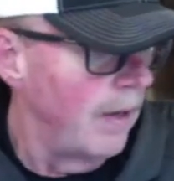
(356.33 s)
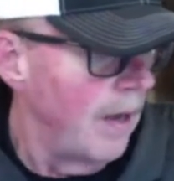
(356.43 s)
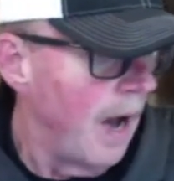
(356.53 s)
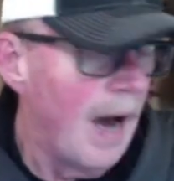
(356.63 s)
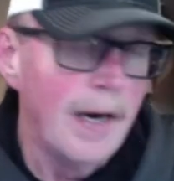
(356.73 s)

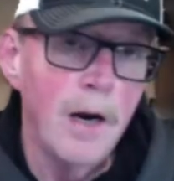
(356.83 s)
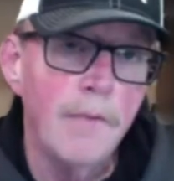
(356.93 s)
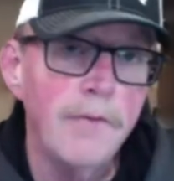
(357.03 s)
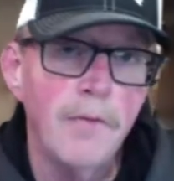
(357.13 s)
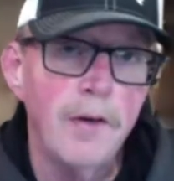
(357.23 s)
on and
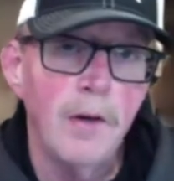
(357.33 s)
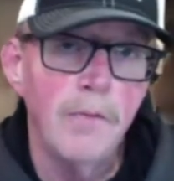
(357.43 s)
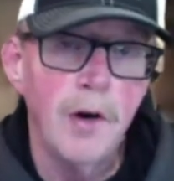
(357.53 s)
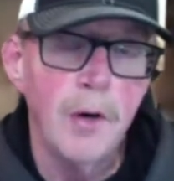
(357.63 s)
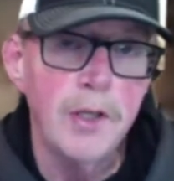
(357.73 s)
off the field,
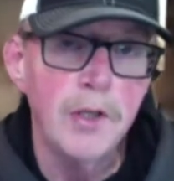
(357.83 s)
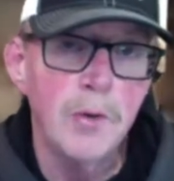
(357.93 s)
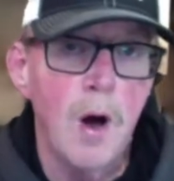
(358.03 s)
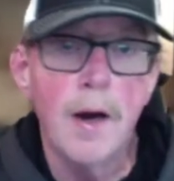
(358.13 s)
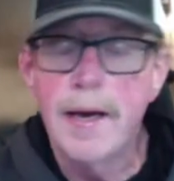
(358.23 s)
very
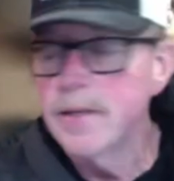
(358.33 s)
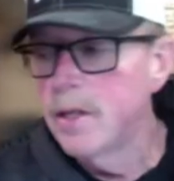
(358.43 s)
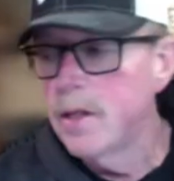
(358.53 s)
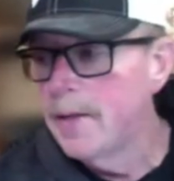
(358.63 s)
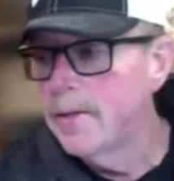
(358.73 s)
strong, has a
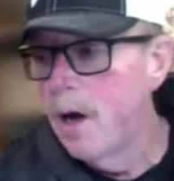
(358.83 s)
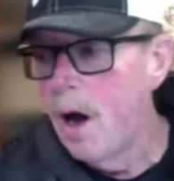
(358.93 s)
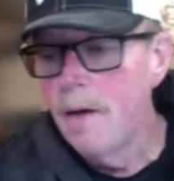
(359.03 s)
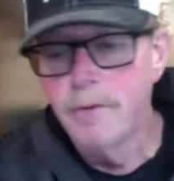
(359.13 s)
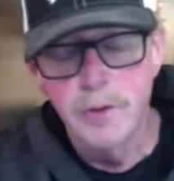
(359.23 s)
lot to
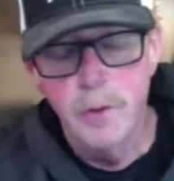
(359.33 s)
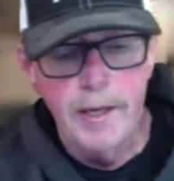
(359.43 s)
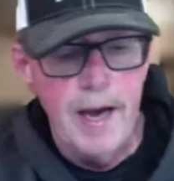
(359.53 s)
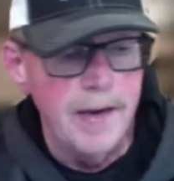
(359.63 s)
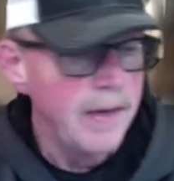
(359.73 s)
offer. So,
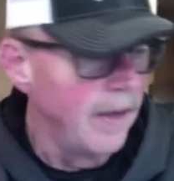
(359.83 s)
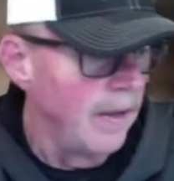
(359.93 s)
again,